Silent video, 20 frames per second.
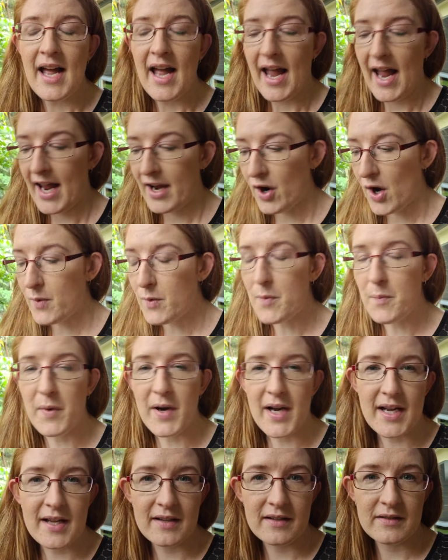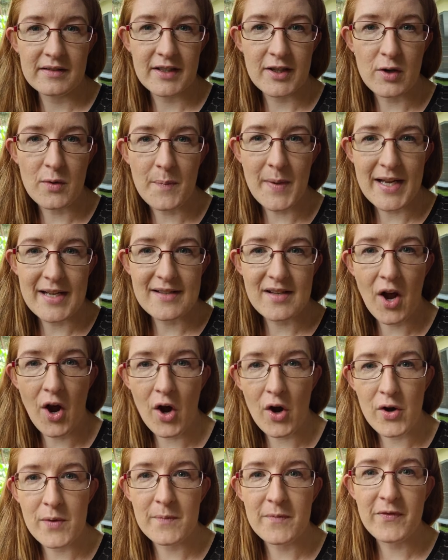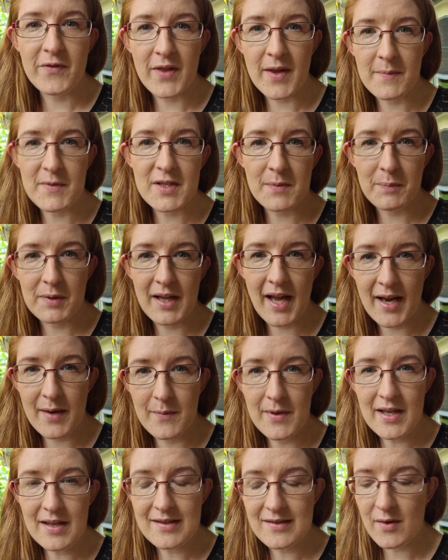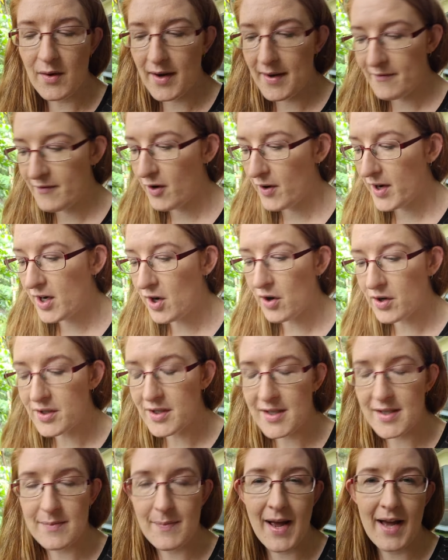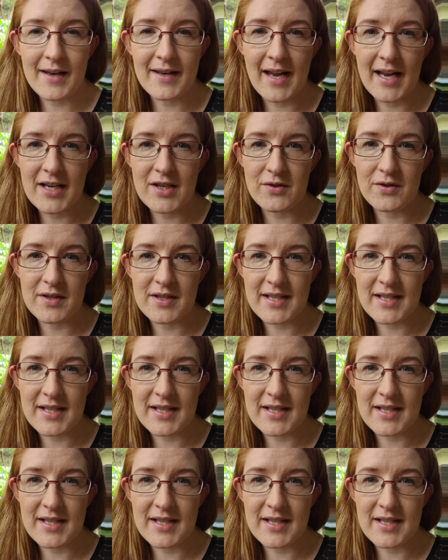And I will bring little bits home for them to play with. So I am very conscious about nature and